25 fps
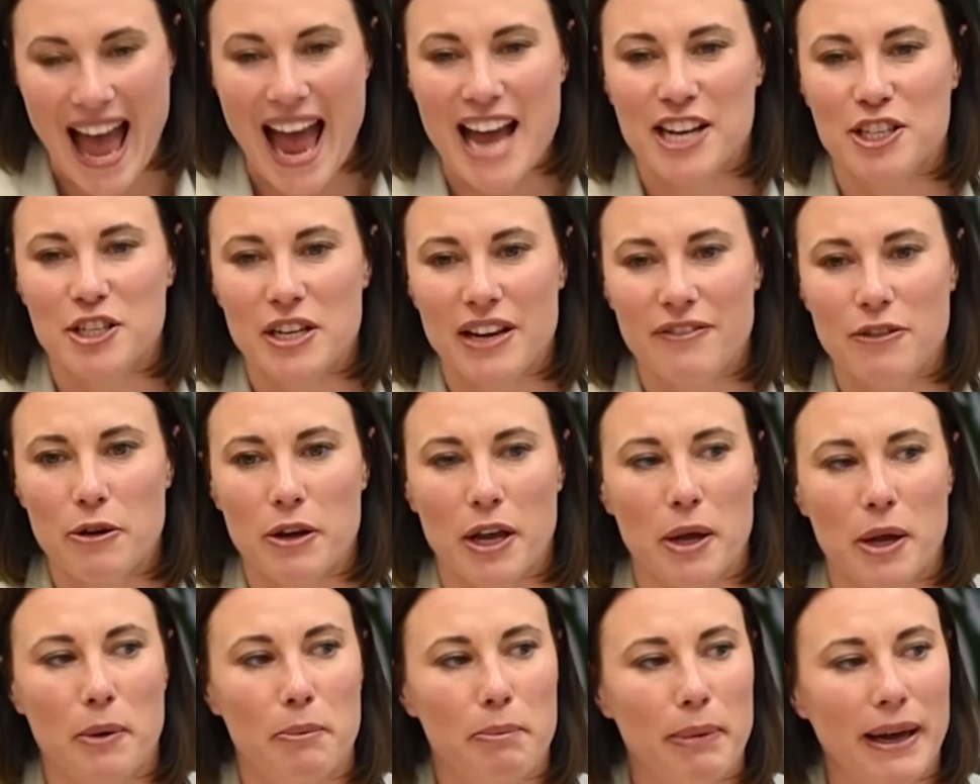And do you
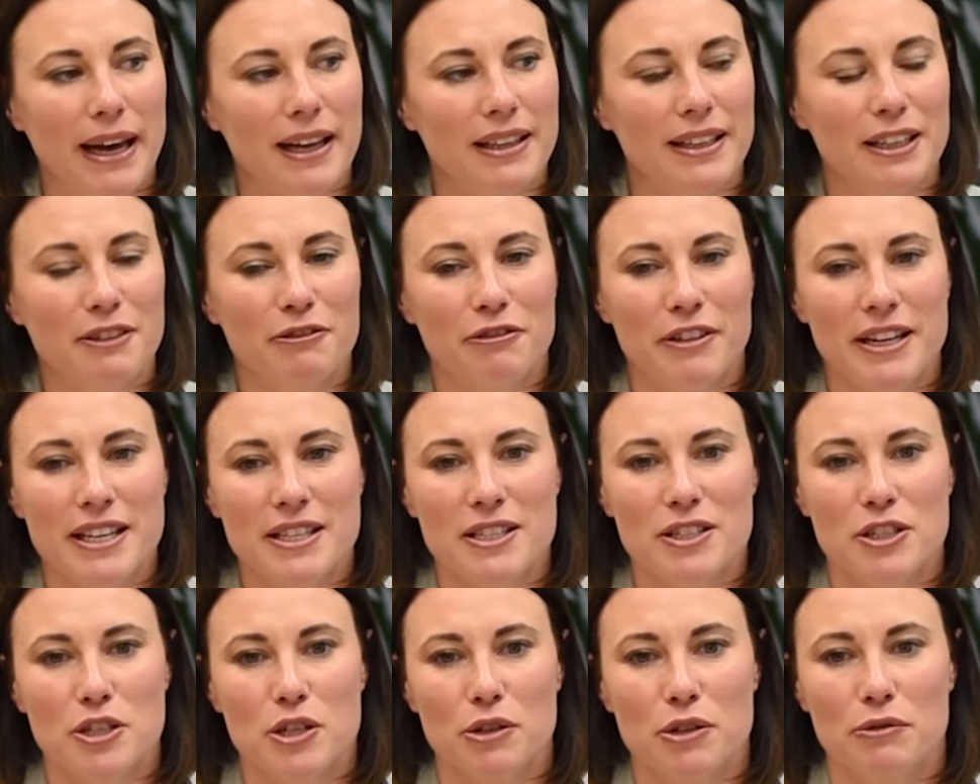have a compelling
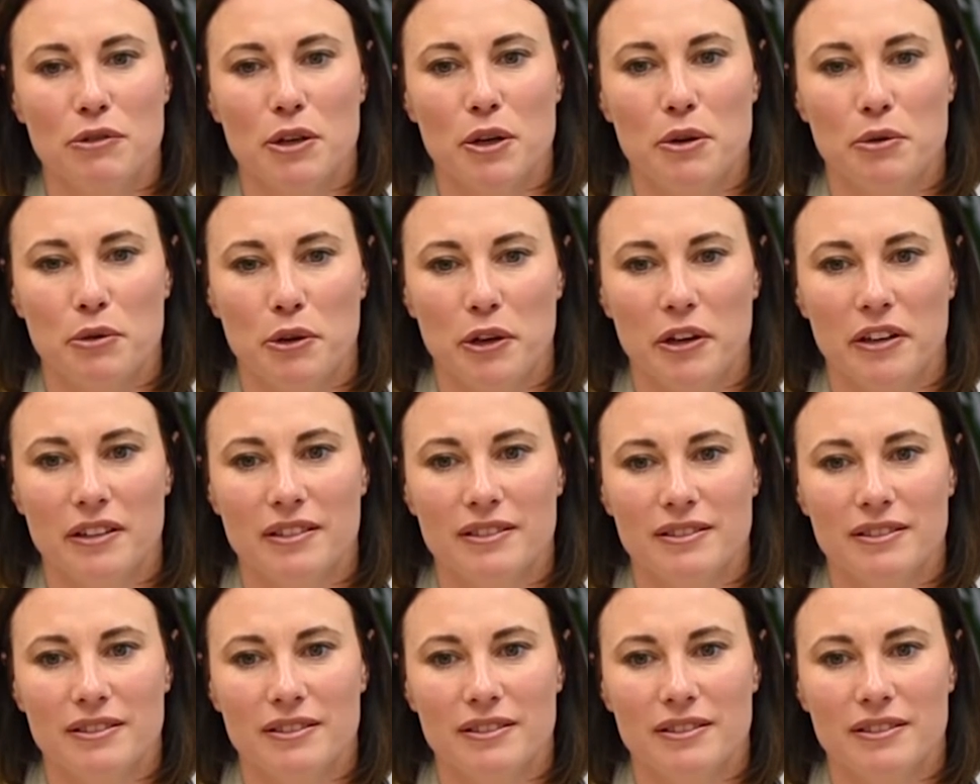reason to recruit?